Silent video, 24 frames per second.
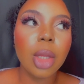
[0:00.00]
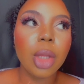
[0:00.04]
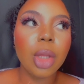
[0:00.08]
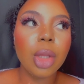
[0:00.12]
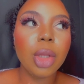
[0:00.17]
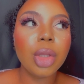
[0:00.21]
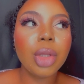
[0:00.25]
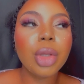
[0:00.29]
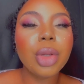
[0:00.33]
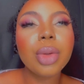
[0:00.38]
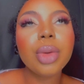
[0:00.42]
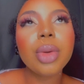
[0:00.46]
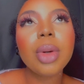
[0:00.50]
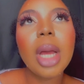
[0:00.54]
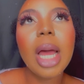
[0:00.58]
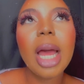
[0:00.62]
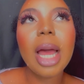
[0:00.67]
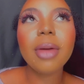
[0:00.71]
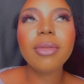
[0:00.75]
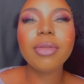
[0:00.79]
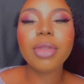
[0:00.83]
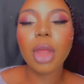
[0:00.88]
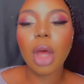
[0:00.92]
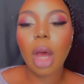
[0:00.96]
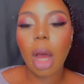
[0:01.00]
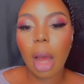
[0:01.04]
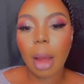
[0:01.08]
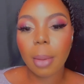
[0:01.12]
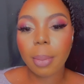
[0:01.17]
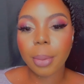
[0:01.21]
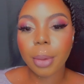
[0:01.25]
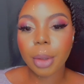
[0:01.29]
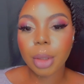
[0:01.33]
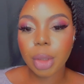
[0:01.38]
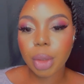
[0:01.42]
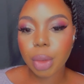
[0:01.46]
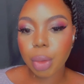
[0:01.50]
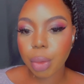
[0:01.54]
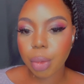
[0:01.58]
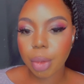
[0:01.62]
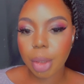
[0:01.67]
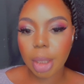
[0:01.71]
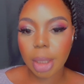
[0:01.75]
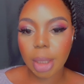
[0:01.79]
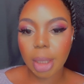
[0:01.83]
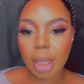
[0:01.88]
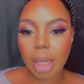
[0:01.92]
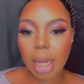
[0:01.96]
you have the
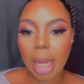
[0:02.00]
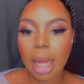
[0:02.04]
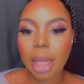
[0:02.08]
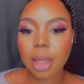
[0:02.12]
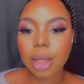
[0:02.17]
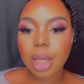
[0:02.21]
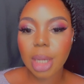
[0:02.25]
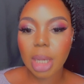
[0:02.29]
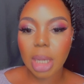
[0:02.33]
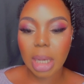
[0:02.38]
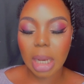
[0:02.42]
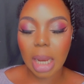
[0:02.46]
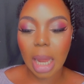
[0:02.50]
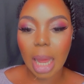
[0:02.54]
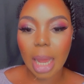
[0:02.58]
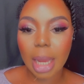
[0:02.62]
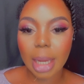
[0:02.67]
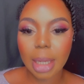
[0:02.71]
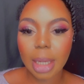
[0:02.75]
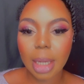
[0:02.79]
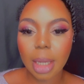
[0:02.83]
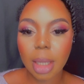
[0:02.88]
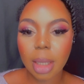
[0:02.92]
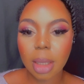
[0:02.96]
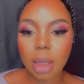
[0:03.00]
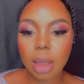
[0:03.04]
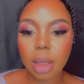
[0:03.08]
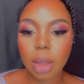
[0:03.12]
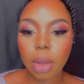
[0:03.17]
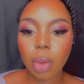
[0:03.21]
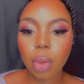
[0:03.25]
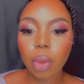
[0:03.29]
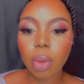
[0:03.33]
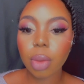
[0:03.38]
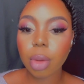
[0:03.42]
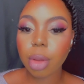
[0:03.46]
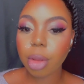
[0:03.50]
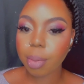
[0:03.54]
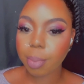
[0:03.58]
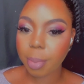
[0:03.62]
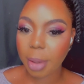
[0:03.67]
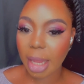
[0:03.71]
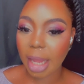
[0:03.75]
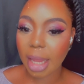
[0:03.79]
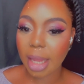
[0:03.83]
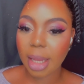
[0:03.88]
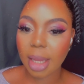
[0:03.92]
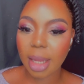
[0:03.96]
opportunity as a client who's
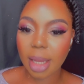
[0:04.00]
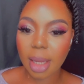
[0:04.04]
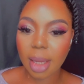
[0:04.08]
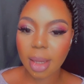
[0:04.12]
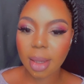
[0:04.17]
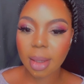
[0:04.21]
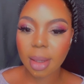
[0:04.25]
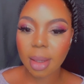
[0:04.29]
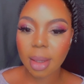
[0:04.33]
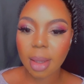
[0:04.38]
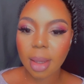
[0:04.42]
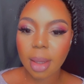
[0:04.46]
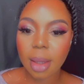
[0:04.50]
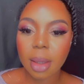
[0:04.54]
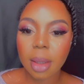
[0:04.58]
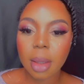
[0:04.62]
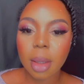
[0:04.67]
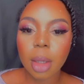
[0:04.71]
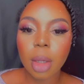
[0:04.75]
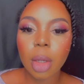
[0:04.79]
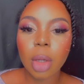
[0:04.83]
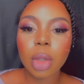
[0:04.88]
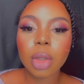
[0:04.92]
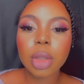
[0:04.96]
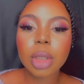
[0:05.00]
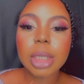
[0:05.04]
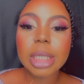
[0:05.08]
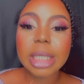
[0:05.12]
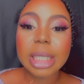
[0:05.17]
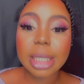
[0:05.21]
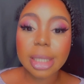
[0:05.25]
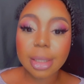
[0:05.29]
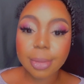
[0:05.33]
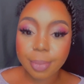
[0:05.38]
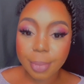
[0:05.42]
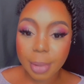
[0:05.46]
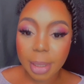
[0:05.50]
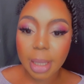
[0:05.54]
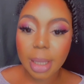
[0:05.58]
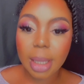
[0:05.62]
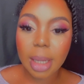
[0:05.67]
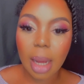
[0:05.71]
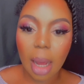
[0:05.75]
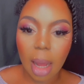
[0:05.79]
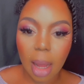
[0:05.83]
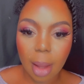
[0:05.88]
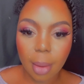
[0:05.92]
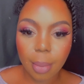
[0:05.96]
paying to
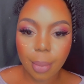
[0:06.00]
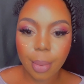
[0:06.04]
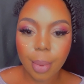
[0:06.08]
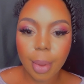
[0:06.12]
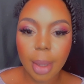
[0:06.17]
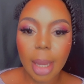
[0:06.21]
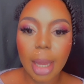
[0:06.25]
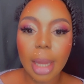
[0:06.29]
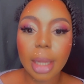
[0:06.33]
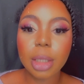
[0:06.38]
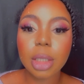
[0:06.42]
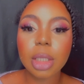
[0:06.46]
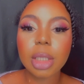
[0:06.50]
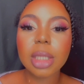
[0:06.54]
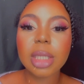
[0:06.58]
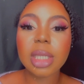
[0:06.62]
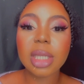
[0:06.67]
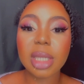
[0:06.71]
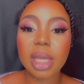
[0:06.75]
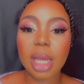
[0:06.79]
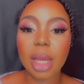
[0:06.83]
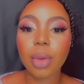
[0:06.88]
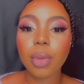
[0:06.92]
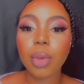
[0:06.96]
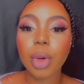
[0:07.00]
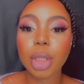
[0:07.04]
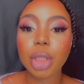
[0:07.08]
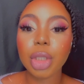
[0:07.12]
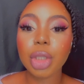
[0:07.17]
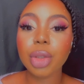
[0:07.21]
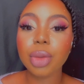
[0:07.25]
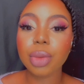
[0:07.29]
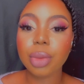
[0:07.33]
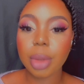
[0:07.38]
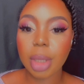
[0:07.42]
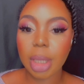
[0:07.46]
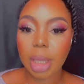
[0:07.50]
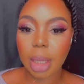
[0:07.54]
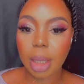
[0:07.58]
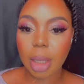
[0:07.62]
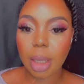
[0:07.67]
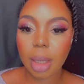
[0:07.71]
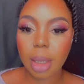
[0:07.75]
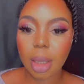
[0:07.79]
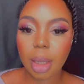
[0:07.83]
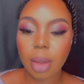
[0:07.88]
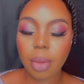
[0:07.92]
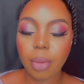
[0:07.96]
speak up and to say what you
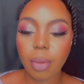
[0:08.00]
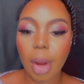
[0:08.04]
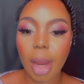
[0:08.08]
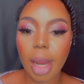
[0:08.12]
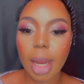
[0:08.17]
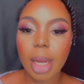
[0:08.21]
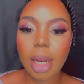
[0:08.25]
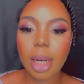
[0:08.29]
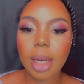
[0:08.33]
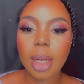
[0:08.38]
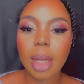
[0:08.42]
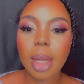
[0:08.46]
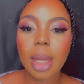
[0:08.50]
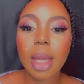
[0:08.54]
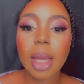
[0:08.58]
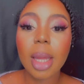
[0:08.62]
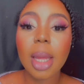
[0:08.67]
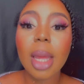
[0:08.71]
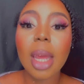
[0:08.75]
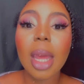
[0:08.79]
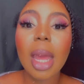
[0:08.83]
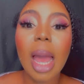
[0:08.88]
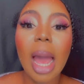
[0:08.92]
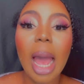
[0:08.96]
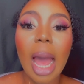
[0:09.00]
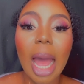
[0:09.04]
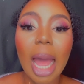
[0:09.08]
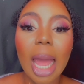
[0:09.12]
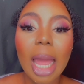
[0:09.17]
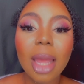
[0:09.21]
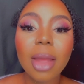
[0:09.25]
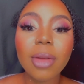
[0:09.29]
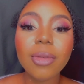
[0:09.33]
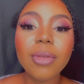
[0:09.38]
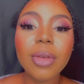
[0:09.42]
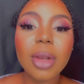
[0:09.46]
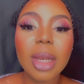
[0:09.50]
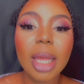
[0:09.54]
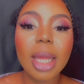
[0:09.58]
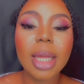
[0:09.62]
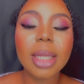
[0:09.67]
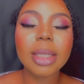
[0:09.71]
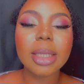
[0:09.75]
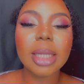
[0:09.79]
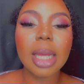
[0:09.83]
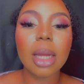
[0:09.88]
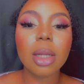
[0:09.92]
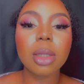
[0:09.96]
need, right? I've
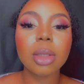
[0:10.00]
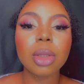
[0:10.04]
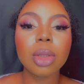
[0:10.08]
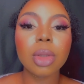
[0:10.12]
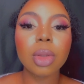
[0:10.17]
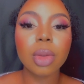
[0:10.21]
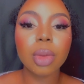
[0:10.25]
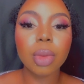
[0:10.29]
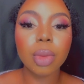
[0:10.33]
laid down